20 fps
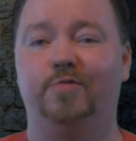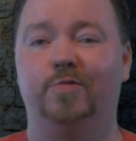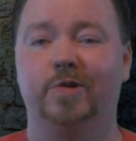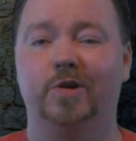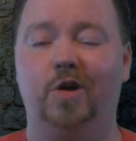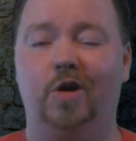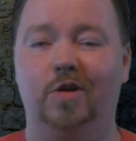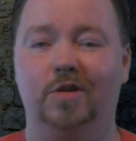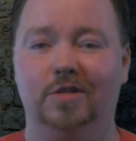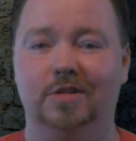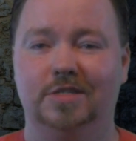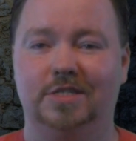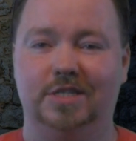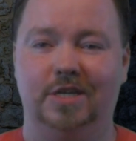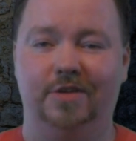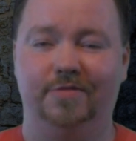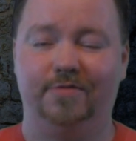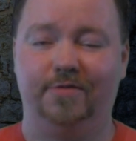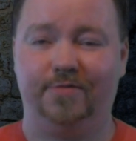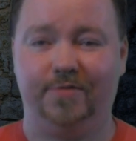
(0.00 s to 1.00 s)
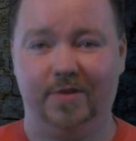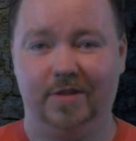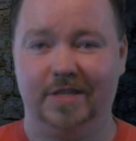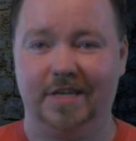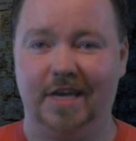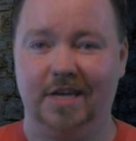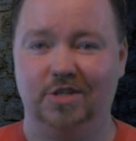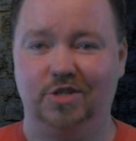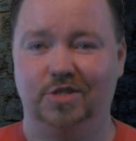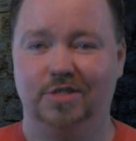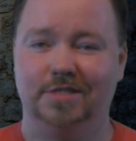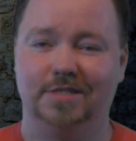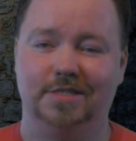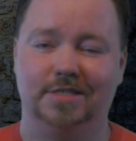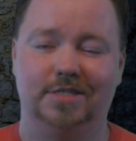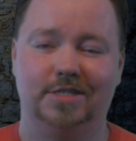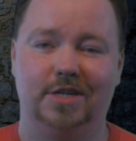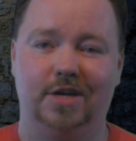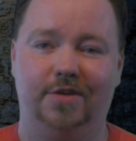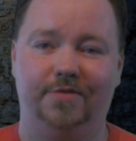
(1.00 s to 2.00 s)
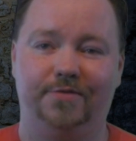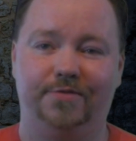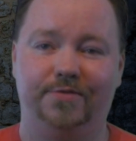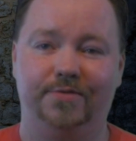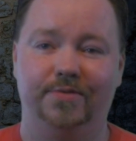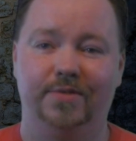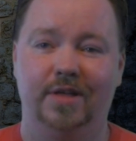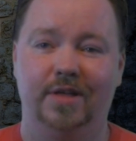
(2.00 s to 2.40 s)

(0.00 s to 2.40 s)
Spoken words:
regardless of affiliations and stuff.